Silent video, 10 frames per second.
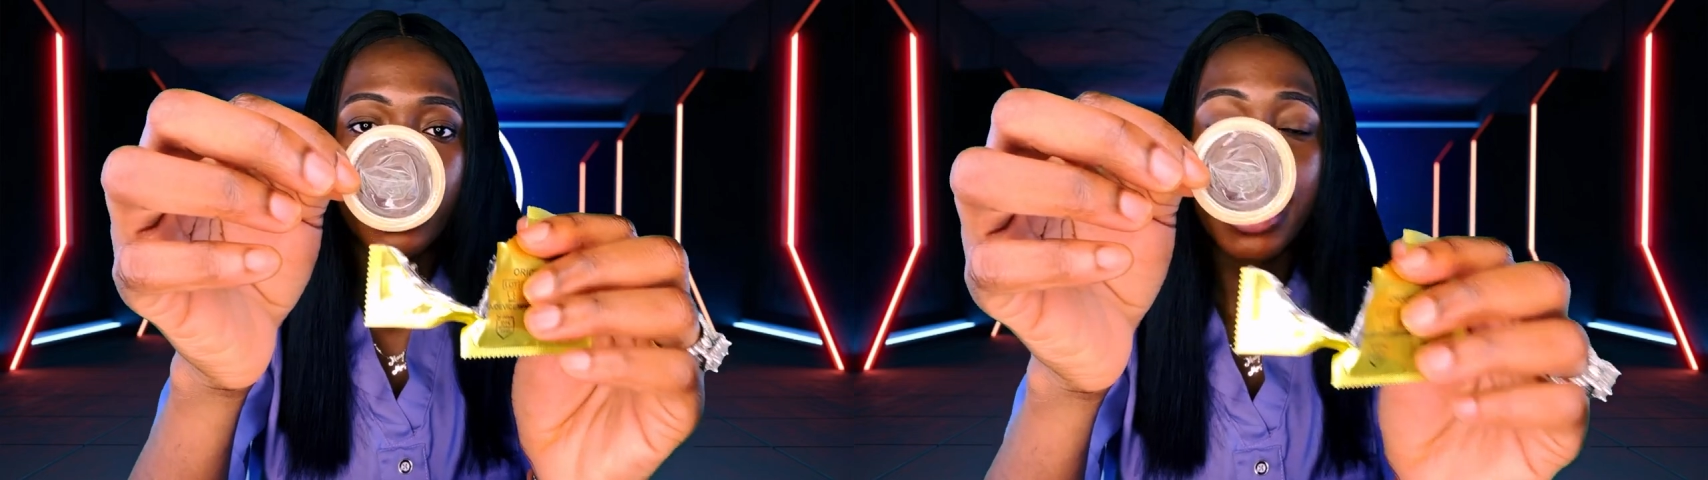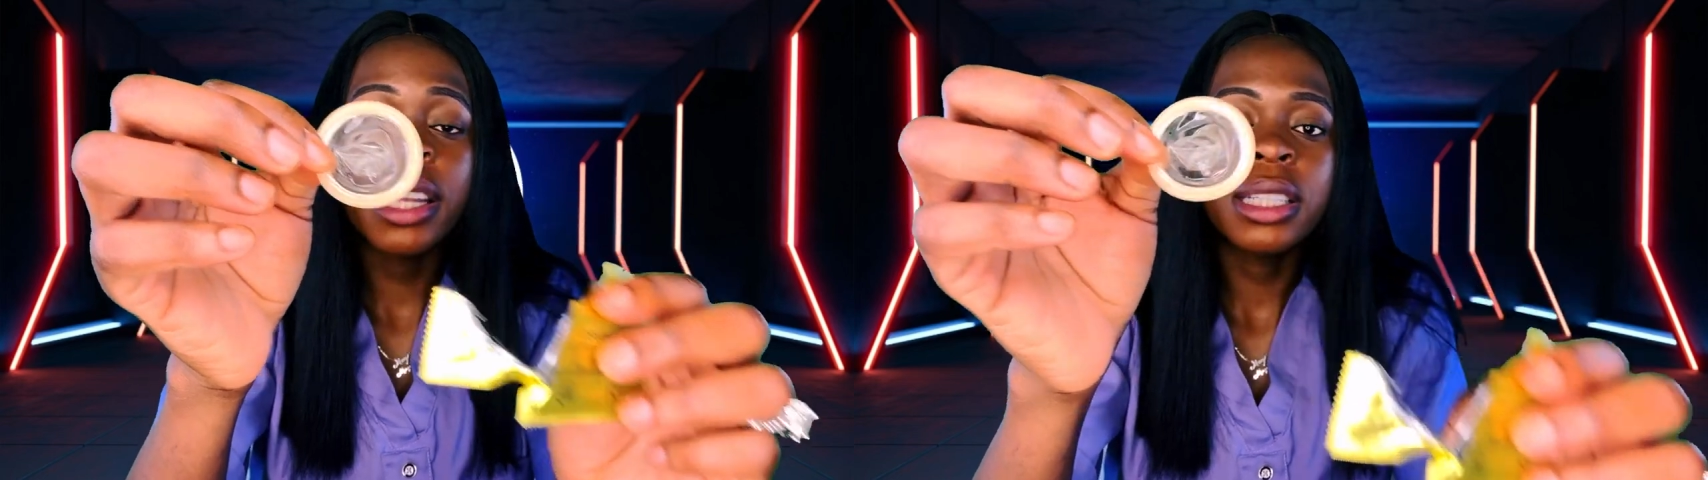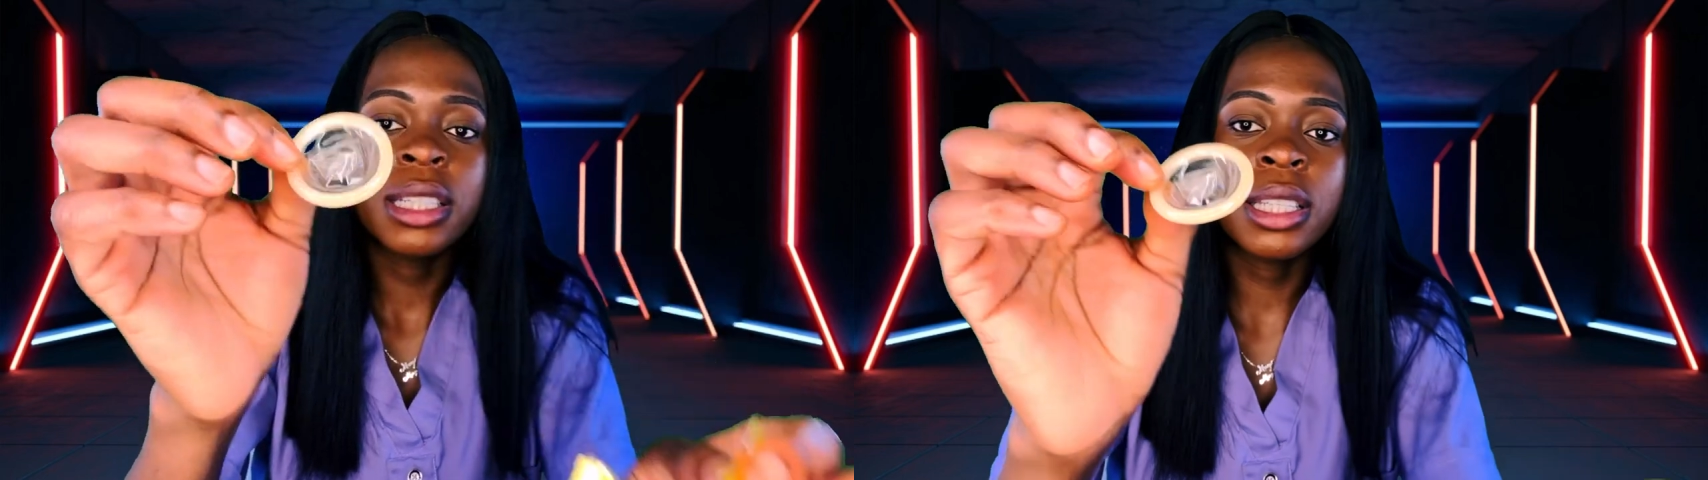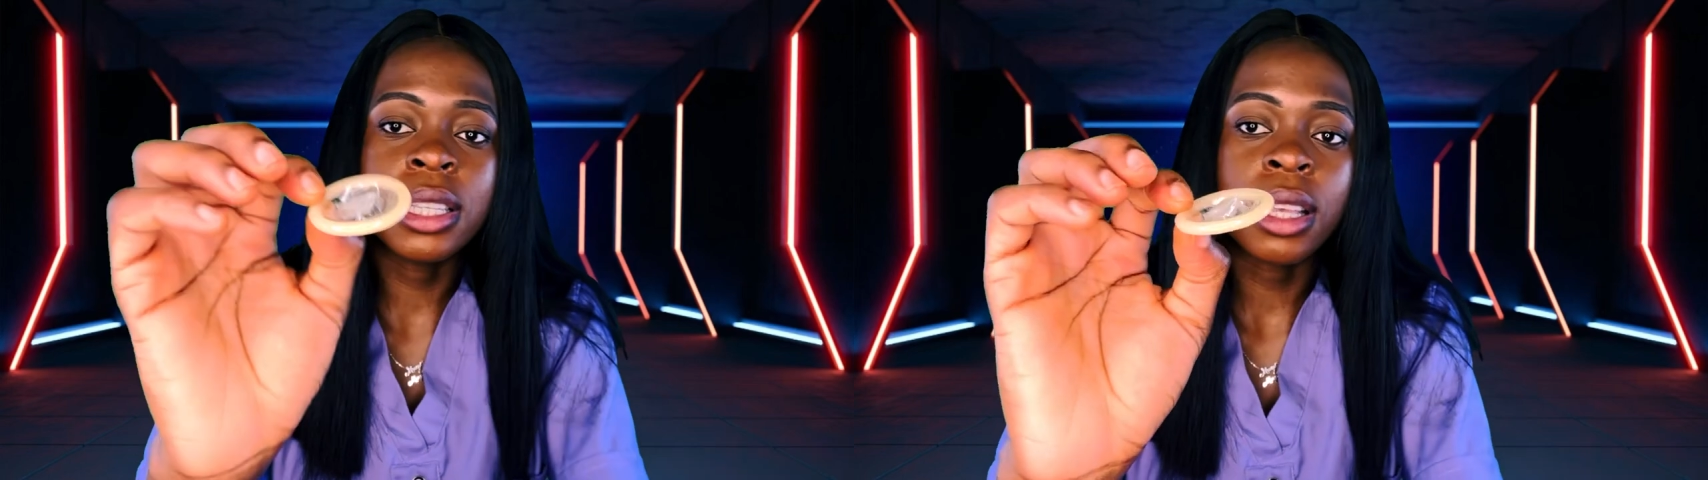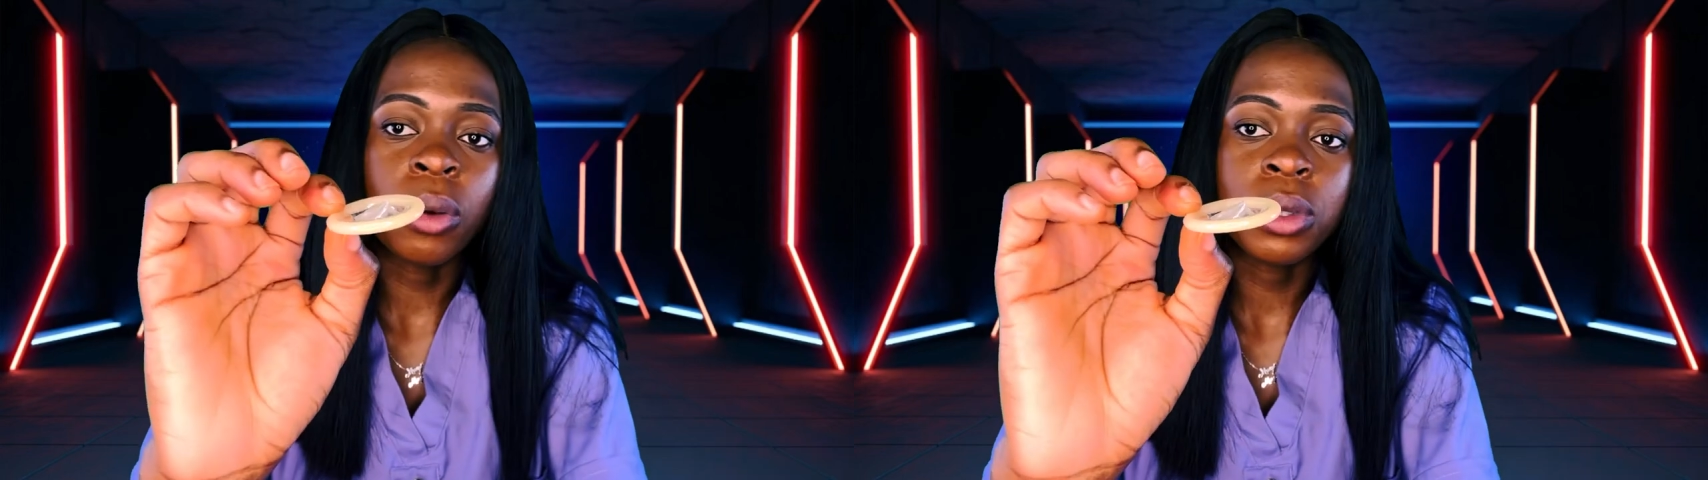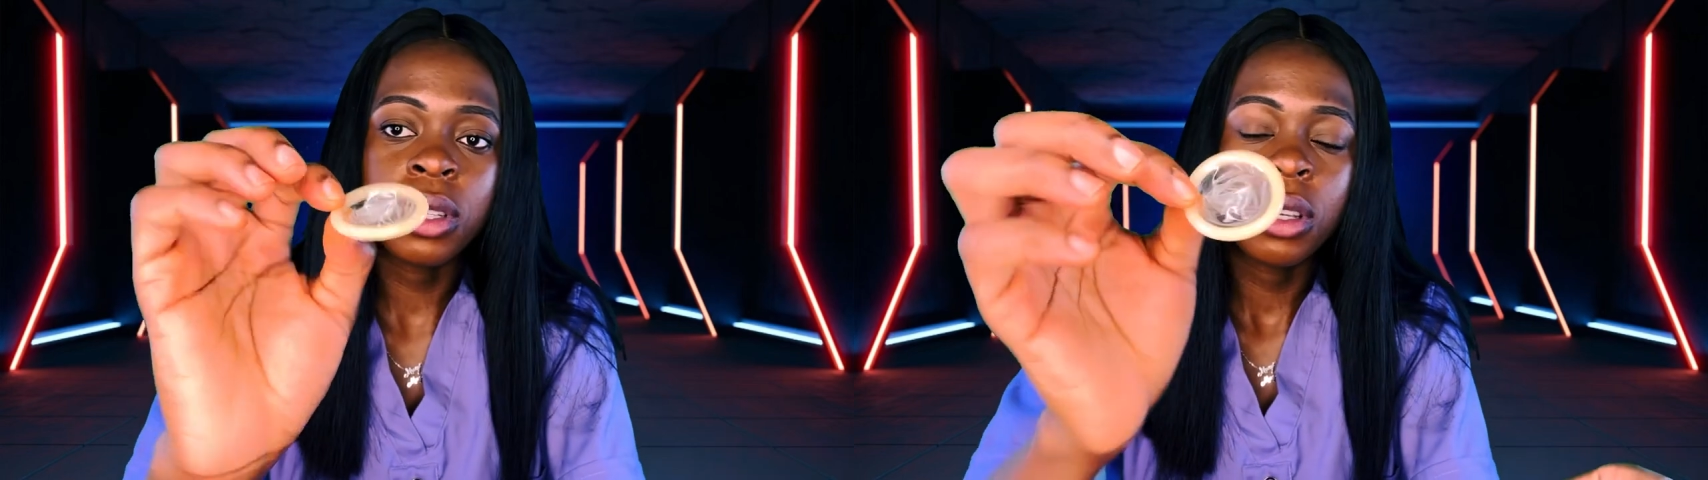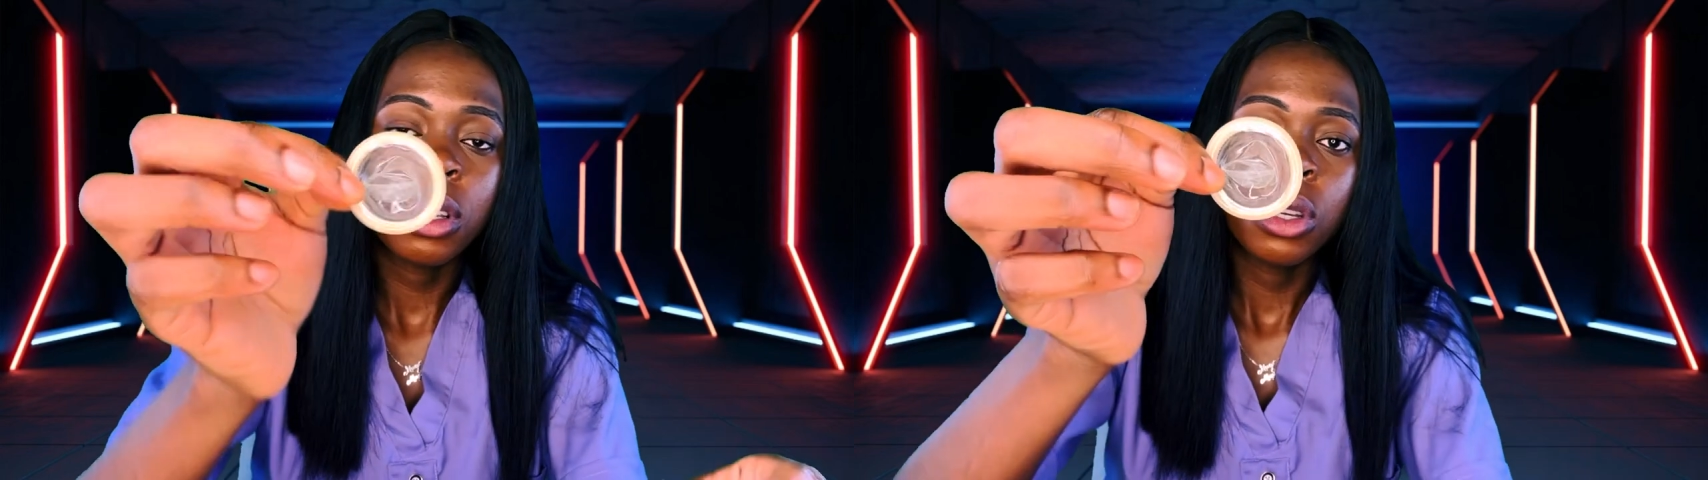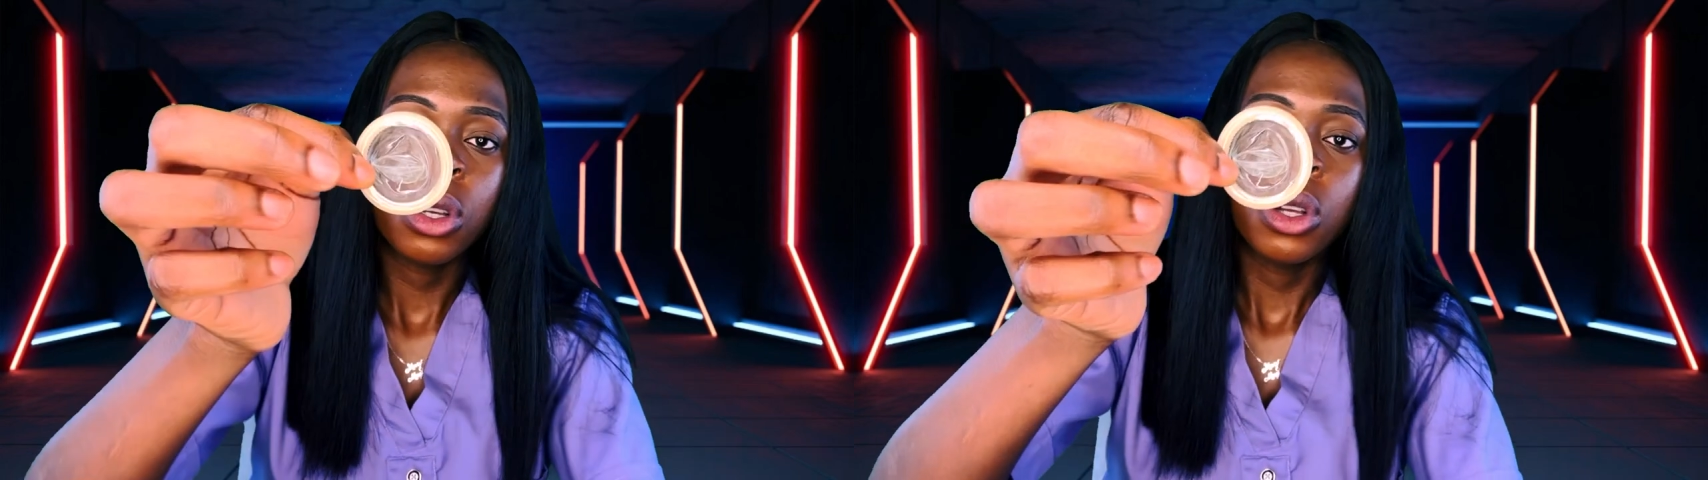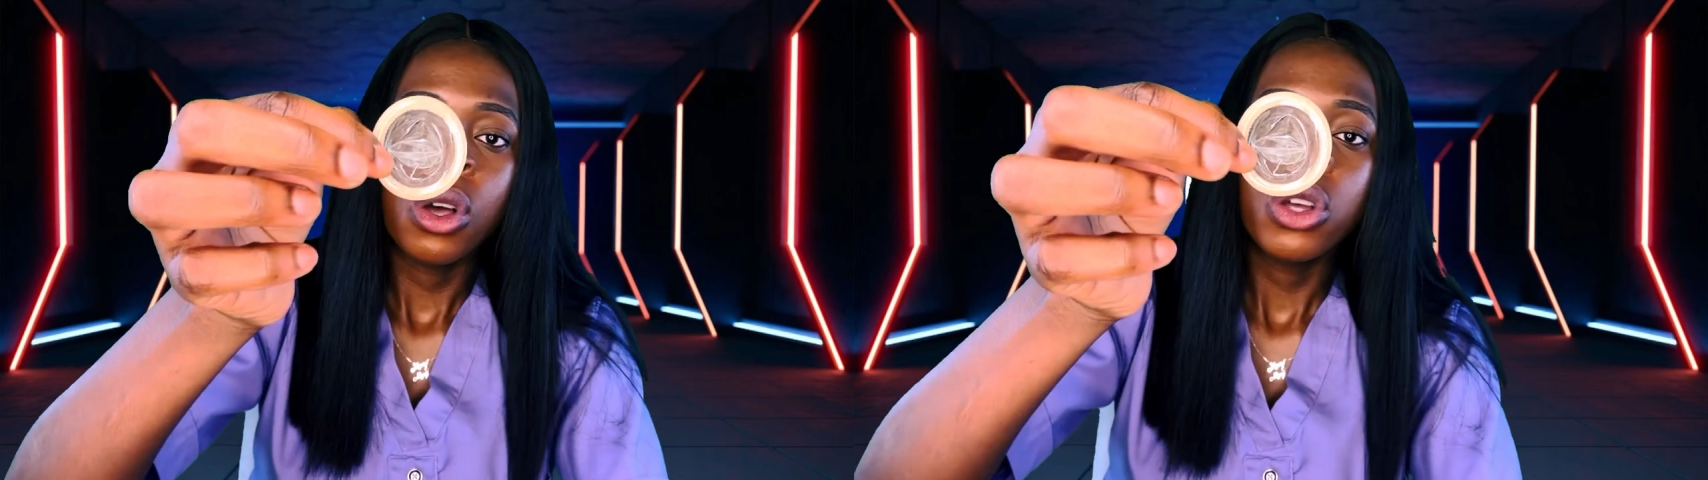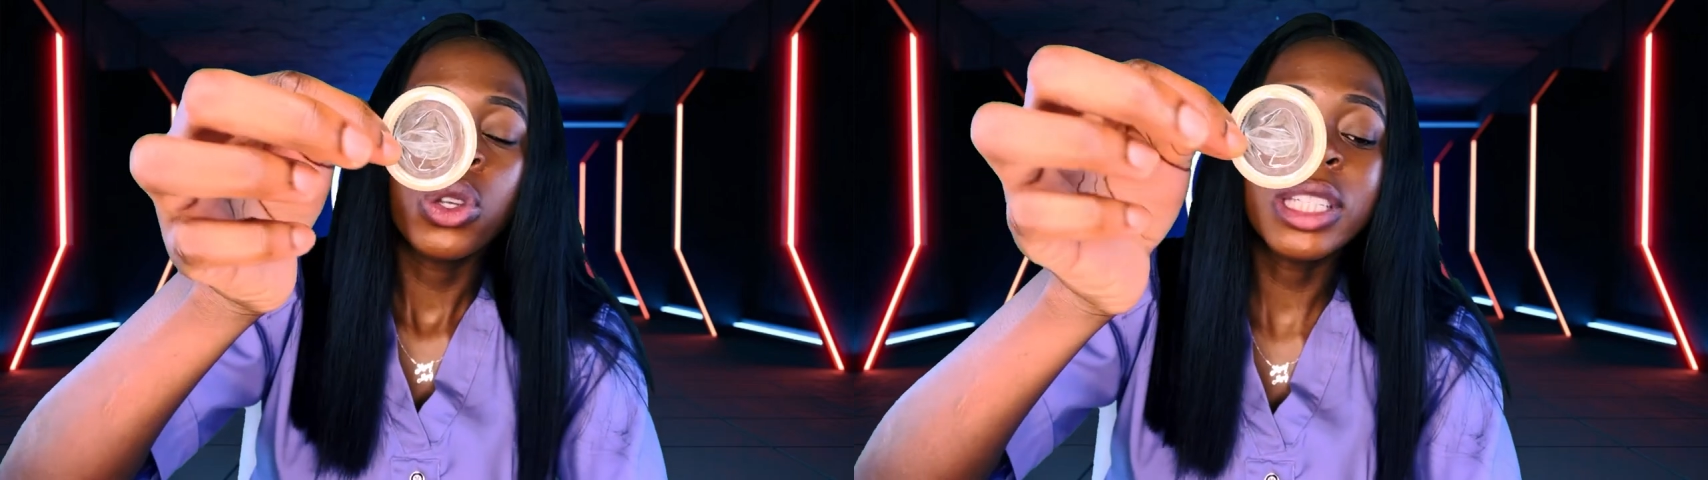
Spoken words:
And this is out. So